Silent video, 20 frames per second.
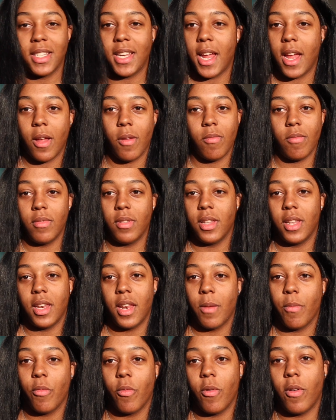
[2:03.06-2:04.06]
down
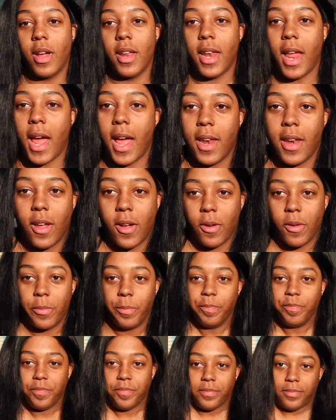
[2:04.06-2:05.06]
number 1. I know
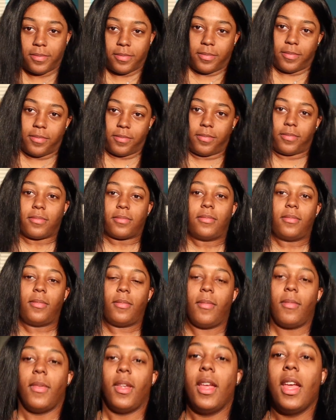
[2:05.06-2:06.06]

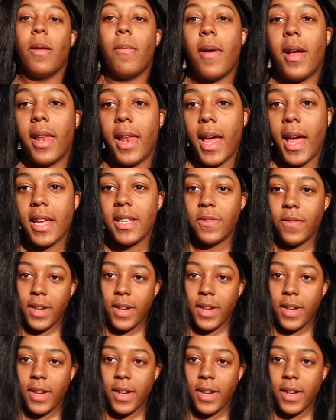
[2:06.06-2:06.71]
in my last